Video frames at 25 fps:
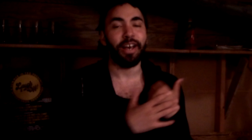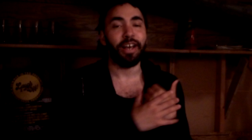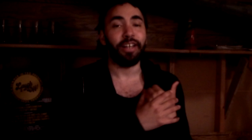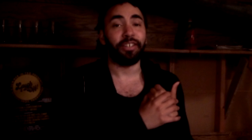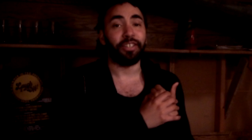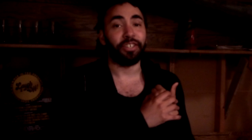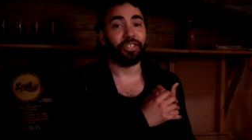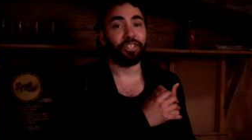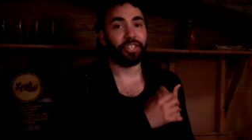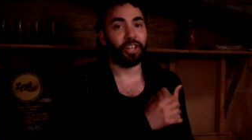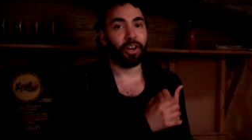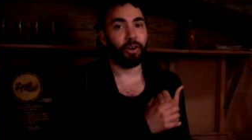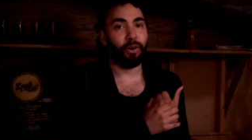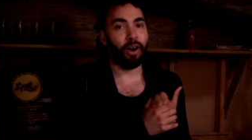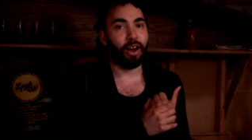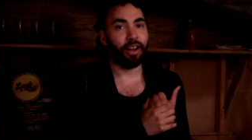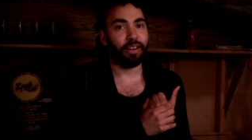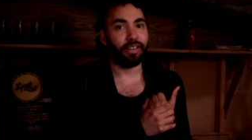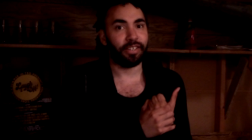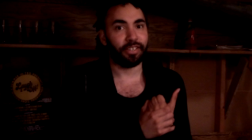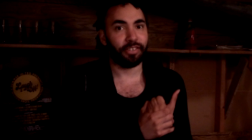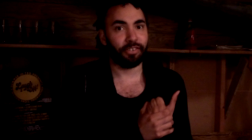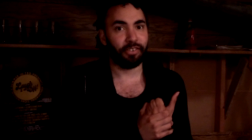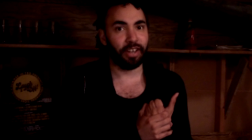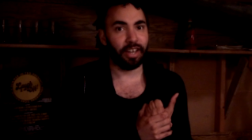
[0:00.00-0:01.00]
to show on
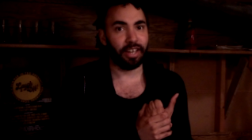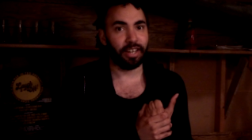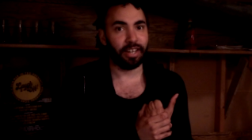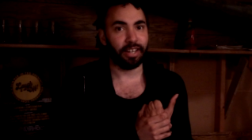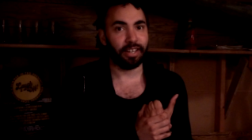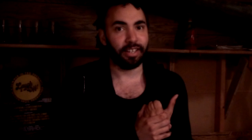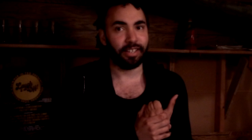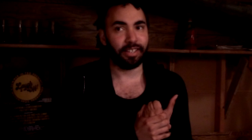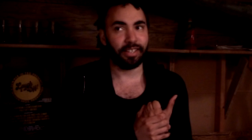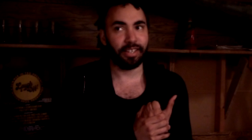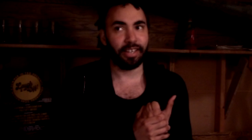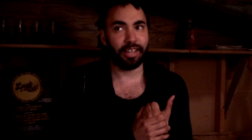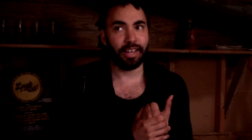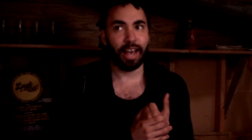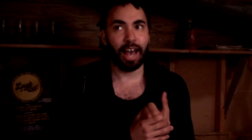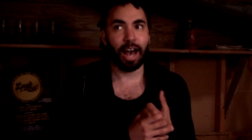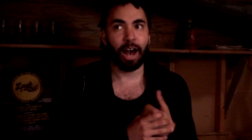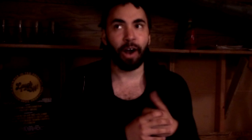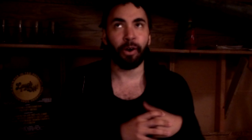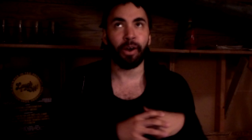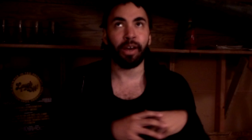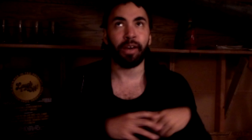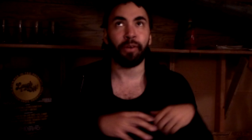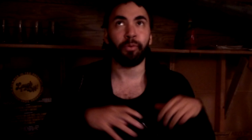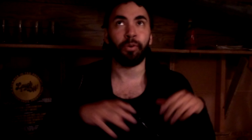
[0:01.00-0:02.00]
screen and see
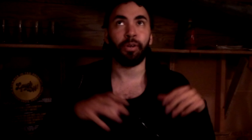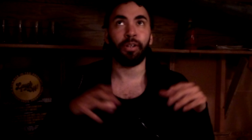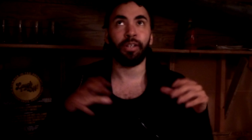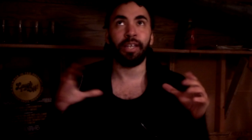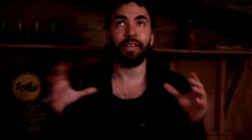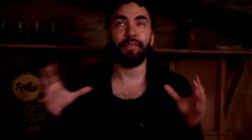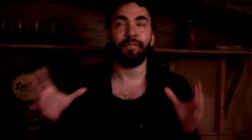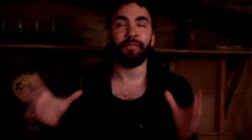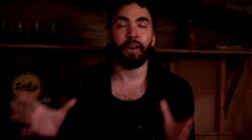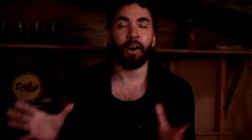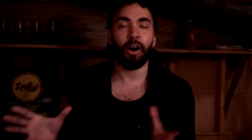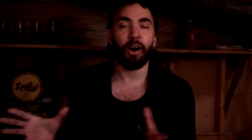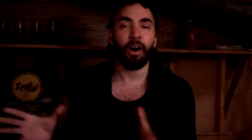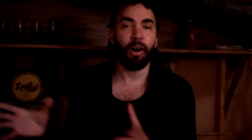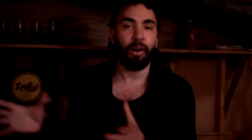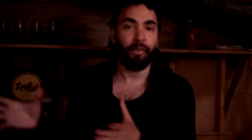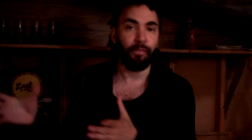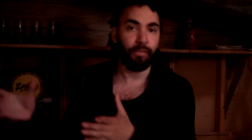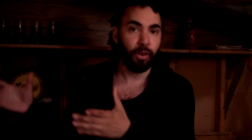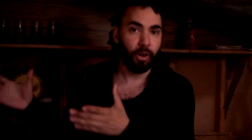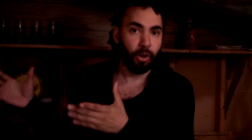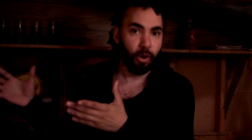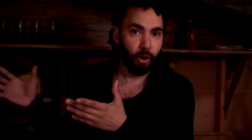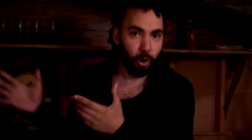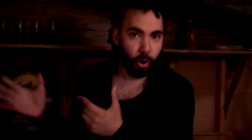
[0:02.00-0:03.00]
how it will evolve
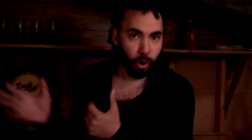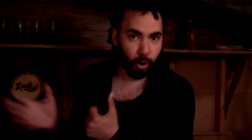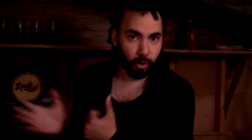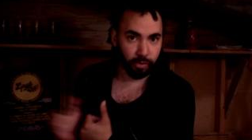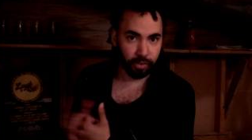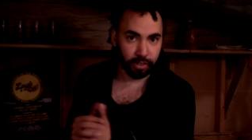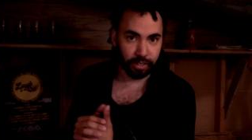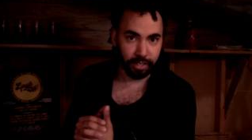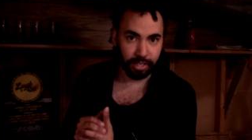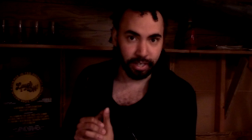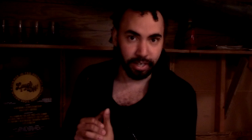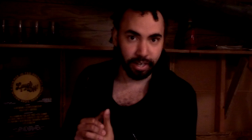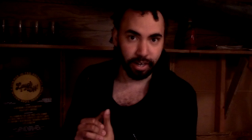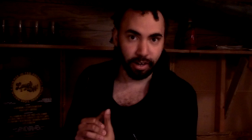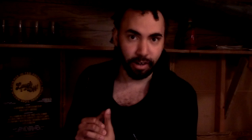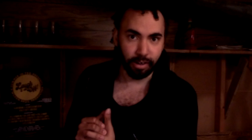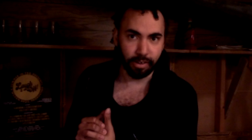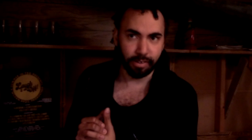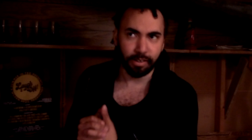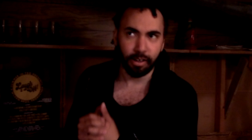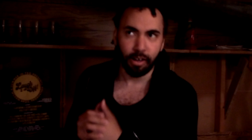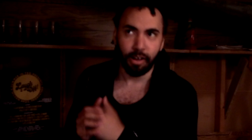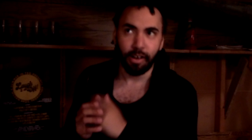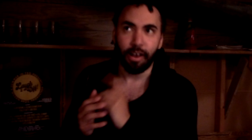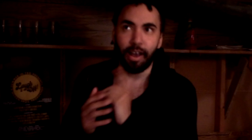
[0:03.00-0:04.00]
over the
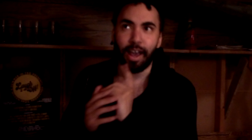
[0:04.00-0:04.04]
years.